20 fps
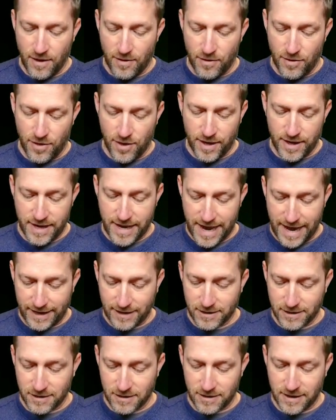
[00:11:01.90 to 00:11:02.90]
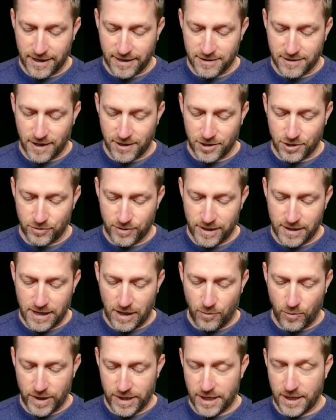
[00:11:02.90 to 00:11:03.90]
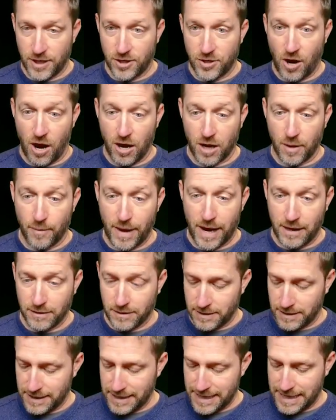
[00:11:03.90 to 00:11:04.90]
The next accessory that we need to talk about